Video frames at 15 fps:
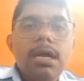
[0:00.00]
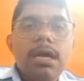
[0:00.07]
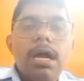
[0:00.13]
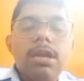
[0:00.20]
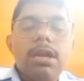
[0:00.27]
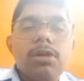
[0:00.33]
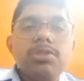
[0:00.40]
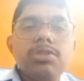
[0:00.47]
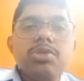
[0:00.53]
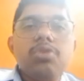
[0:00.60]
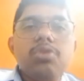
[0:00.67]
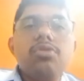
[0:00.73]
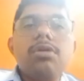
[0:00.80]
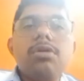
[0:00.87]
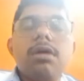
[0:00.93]
and
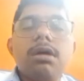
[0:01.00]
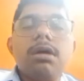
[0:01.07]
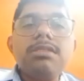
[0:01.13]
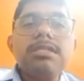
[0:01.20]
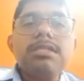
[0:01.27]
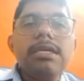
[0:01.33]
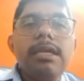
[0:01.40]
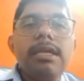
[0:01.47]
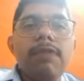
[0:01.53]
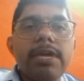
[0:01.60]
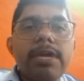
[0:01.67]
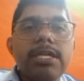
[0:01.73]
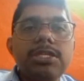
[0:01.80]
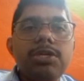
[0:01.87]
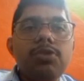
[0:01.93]
also cost
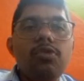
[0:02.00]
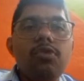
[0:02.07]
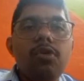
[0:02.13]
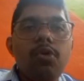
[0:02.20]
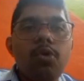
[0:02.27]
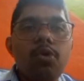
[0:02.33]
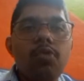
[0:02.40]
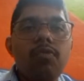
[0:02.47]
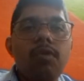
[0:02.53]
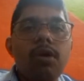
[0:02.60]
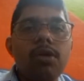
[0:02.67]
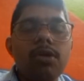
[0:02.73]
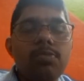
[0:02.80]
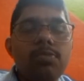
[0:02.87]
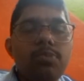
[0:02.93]
effective low
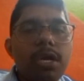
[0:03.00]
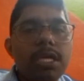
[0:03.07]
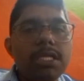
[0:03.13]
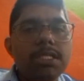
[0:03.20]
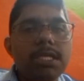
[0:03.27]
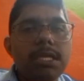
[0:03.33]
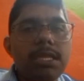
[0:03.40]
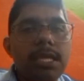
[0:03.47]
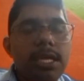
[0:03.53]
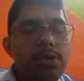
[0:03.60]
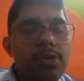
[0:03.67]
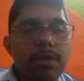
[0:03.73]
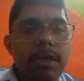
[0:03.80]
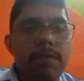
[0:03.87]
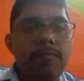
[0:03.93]
volume production they are
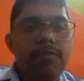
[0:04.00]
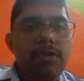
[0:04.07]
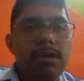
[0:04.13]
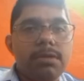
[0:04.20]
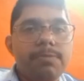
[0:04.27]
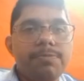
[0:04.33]
looking for.